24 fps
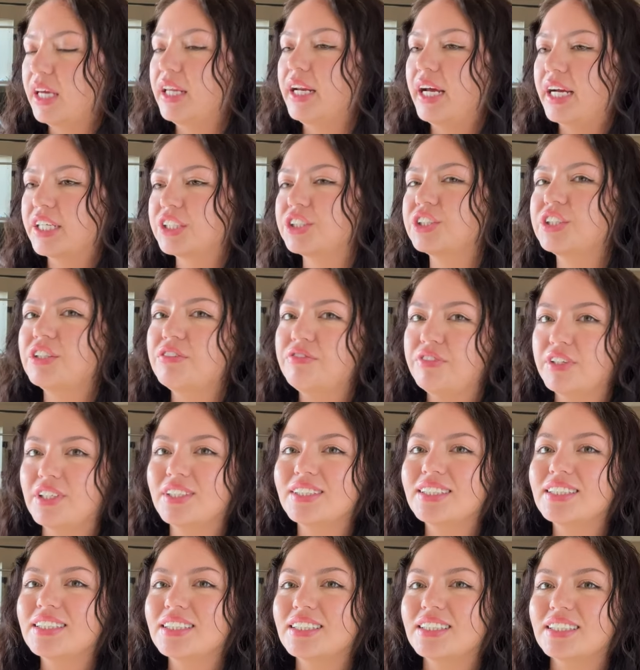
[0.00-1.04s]
It actually
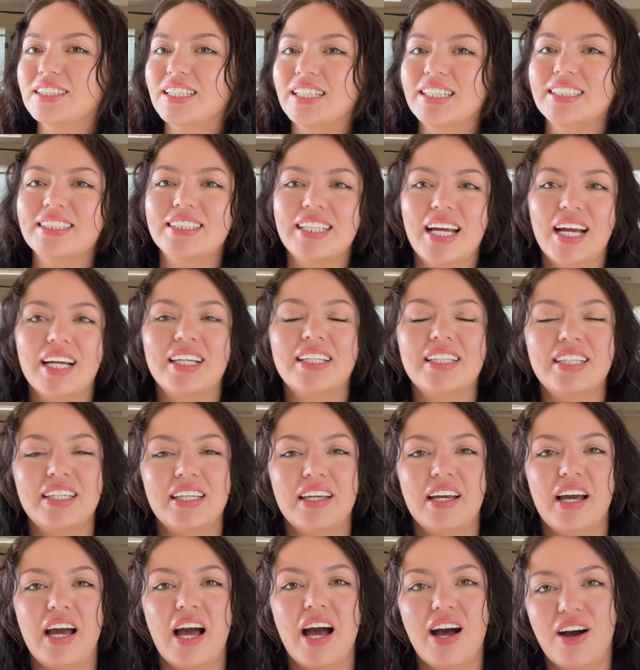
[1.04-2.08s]
feels exactly
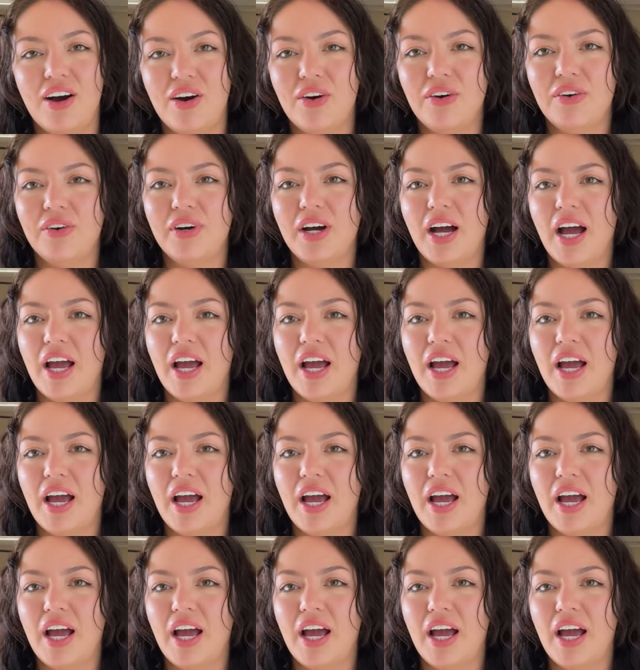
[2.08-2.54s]
how